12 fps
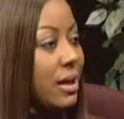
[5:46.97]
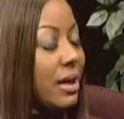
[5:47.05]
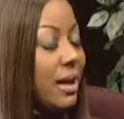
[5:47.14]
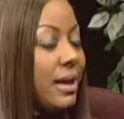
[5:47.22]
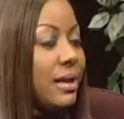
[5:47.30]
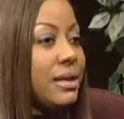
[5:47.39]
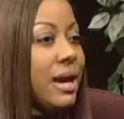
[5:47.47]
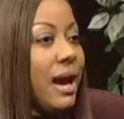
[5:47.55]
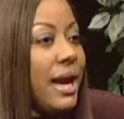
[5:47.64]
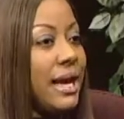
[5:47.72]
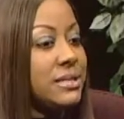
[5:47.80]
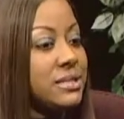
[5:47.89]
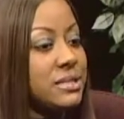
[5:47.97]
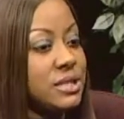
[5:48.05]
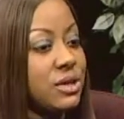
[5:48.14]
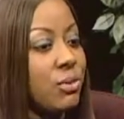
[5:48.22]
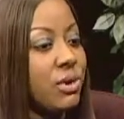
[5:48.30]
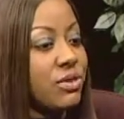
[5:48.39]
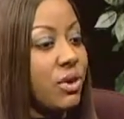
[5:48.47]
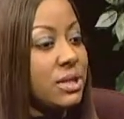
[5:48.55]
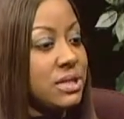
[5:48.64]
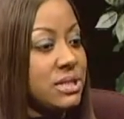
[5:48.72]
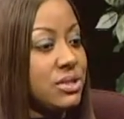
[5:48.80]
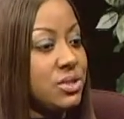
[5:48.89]
And I had to deal with all
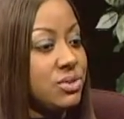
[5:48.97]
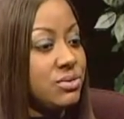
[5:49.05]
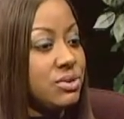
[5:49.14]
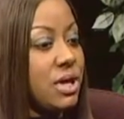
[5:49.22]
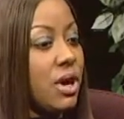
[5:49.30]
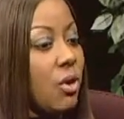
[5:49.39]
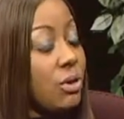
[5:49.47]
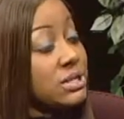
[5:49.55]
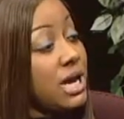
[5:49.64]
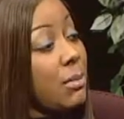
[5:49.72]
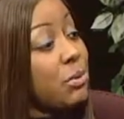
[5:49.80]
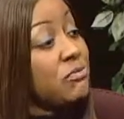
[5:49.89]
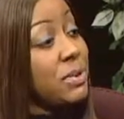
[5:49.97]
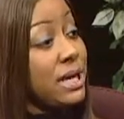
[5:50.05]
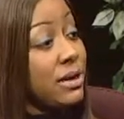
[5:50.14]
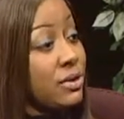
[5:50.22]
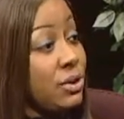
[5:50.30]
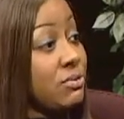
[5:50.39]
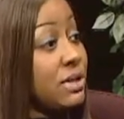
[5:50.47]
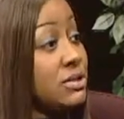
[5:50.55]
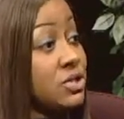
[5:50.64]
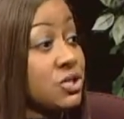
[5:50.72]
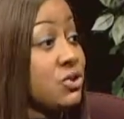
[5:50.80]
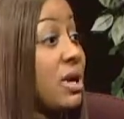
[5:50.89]
these issues on top of being a youth and
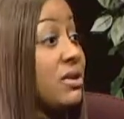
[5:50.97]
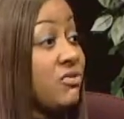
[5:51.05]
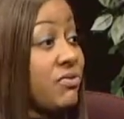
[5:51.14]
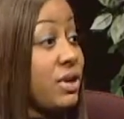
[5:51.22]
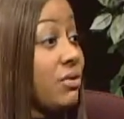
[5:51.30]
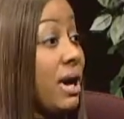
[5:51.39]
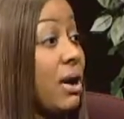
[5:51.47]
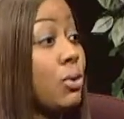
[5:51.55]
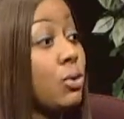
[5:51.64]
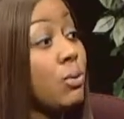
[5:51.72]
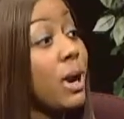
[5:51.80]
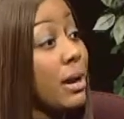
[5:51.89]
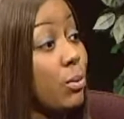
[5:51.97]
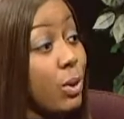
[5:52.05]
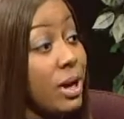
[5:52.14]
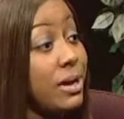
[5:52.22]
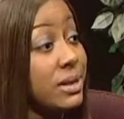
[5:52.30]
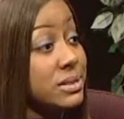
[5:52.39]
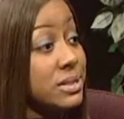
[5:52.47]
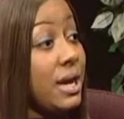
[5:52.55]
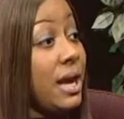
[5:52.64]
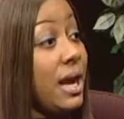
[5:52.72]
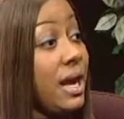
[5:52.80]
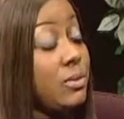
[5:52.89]
just trying to figure out who I was
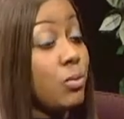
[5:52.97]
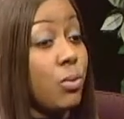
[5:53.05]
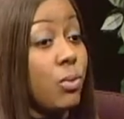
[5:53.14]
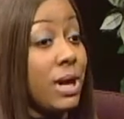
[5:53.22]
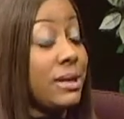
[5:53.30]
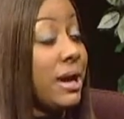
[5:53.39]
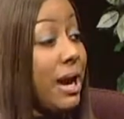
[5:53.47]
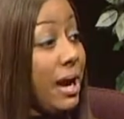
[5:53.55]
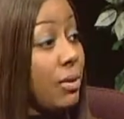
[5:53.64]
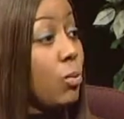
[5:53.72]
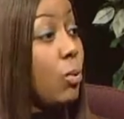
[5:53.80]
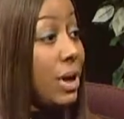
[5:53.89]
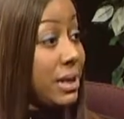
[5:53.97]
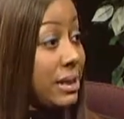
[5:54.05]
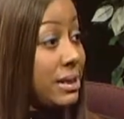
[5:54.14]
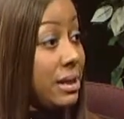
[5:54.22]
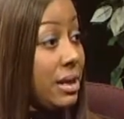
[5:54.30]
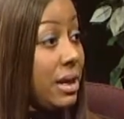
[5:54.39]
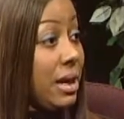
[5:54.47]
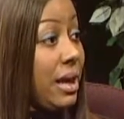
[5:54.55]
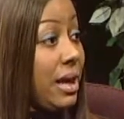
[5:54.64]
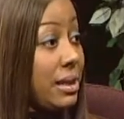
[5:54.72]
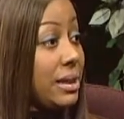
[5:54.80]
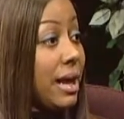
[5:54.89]
and what I wanted
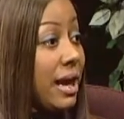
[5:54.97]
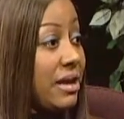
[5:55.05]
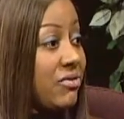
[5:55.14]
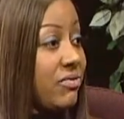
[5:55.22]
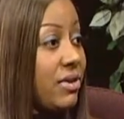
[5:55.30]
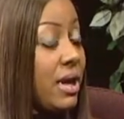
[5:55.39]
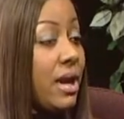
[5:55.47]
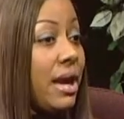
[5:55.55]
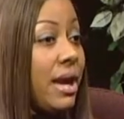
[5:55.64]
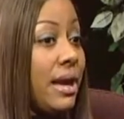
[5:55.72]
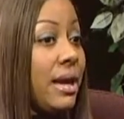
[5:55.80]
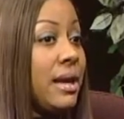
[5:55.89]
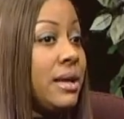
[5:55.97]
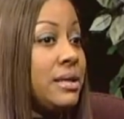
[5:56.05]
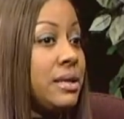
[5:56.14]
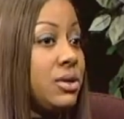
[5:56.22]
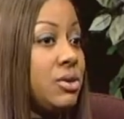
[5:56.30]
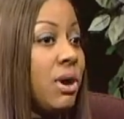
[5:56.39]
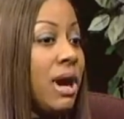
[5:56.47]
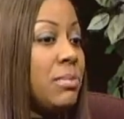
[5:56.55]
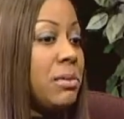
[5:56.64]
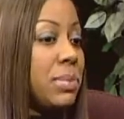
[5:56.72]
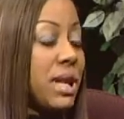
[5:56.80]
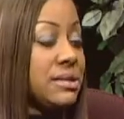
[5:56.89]
in life. And, I've
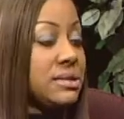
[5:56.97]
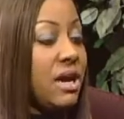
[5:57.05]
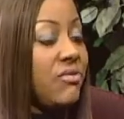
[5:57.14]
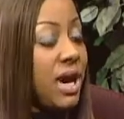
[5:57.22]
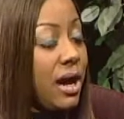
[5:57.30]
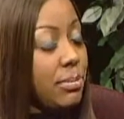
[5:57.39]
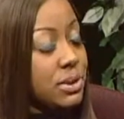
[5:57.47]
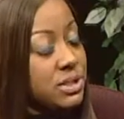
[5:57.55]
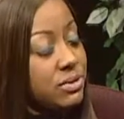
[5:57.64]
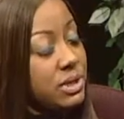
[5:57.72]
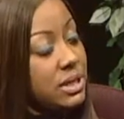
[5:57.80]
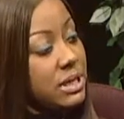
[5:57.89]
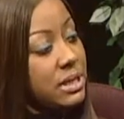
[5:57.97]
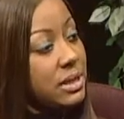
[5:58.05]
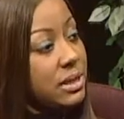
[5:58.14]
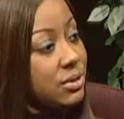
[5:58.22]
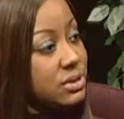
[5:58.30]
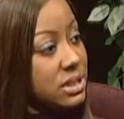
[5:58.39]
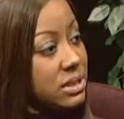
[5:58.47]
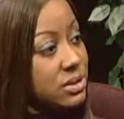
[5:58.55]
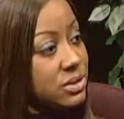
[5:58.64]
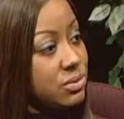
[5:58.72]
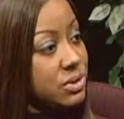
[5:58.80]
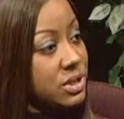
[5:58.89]
been blessed to have an opportunity in the Christina
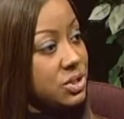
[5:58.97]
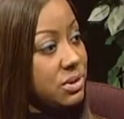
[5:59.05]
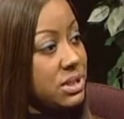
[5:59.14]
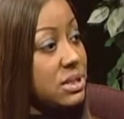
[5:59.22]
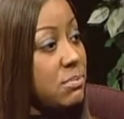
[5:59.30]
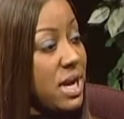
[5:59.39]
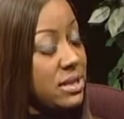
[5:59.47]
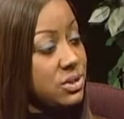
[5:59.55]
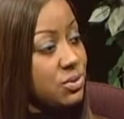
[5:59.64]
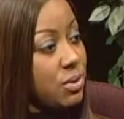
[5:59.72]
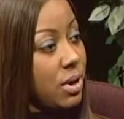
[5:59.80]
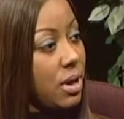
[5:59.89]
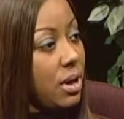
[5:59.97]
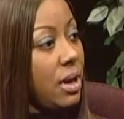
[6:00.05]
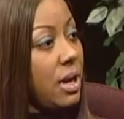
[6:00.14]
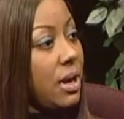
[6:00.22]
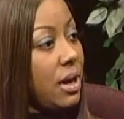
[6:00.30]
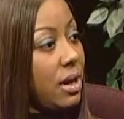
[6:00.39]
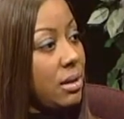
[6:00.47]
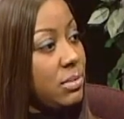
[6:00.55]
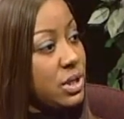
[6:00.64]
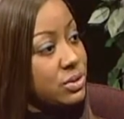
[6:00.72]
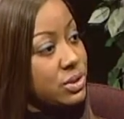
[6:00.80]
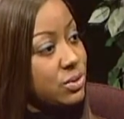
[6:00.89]
School District to mentor
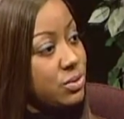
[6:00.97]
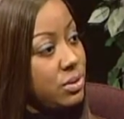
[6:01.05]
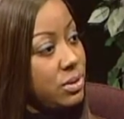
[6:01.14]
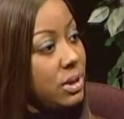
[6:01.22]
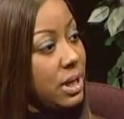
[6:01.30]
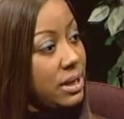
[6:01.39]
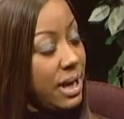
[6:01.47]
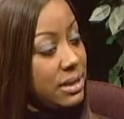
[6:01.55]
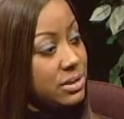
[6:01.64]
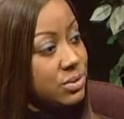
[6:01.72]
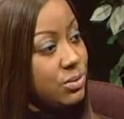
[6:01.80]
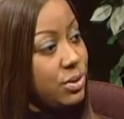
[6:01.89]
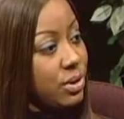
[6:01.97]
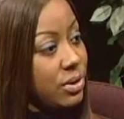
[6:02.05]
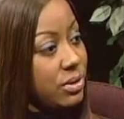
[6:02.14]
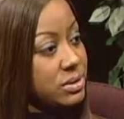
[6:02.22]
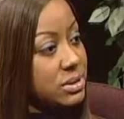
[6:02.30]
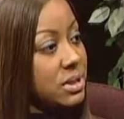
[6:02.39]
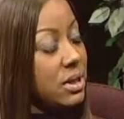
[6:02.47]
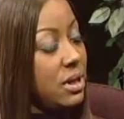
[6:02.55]
middle school and high school girls